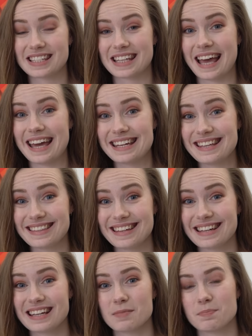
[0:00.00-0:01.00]
as
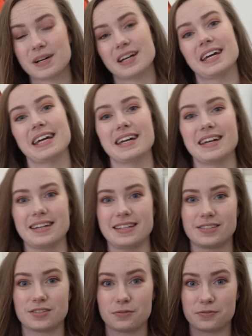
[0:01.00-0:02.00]
anything, but here
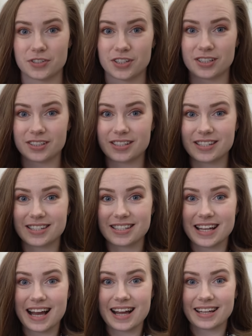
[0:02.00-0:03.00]
is the full
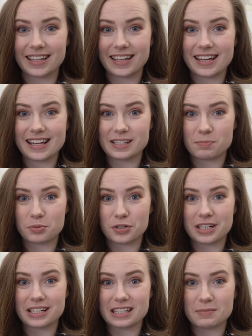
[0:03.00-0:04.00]
stack. It's
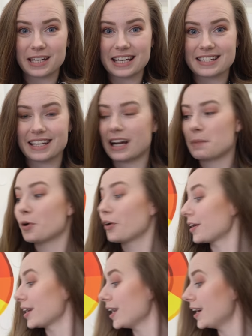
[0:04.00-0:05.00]
pretty intimidating, I'm
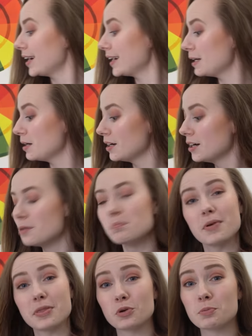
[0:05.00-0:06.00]
not gonna lie,
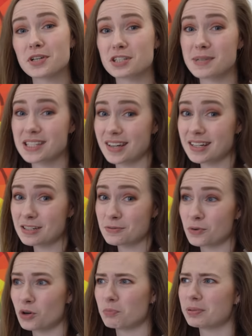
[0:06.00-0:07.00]
but they're all books I'm excited
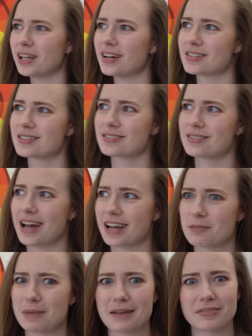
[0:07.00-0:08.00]
for, plus
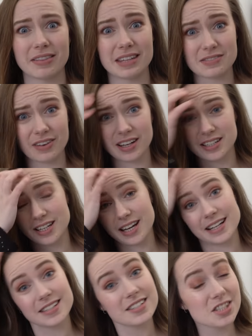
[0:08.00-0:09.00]
Akamath and These Violent
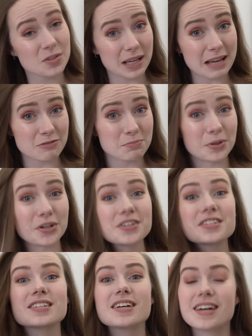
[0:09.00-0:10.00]
Delights. So 11
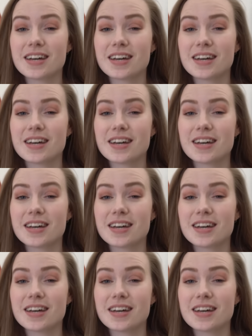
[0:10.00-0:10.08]
books.